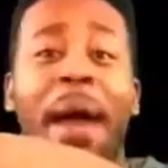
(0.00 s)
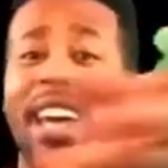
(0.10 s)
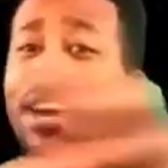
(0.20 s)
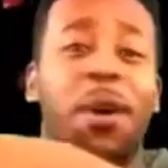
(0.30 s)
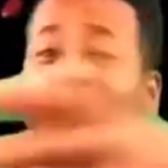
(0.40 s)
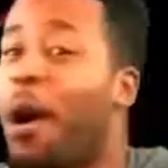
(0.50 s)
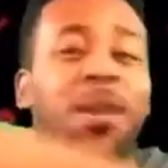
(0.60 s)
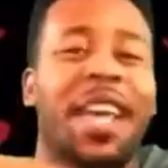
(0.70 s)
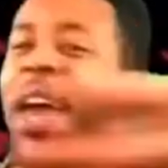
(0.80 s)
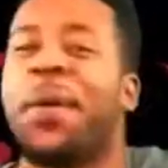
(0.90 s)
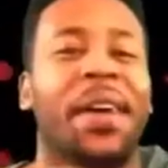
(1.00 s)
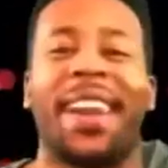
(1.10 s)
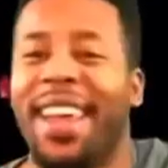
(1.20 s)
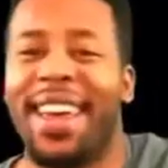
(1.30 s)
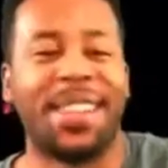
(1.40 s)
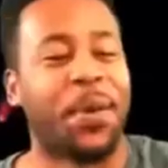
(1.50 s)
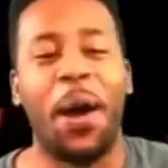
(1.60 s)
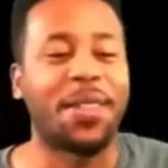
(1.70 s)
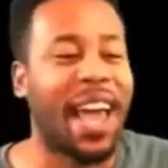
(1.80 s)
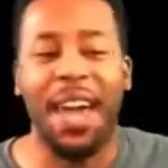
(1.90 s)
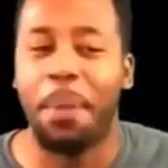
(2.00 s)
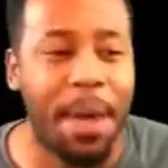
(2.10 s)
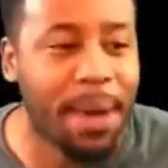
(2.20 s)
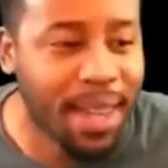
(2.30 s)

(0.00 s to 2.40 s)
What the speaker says: a rose game, but it is. Rose game, baby.